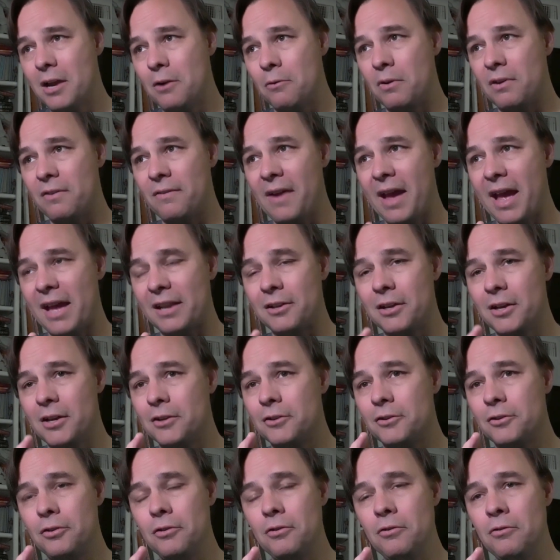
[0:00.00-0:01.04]
we've had
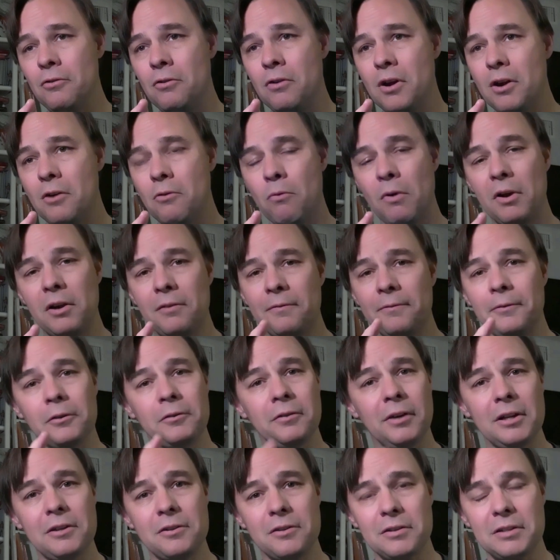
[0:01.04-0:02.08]
two wonderful
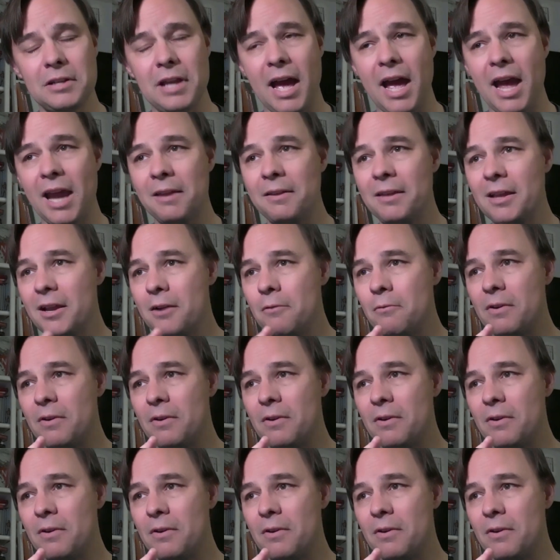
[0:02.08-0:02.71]
creatures die.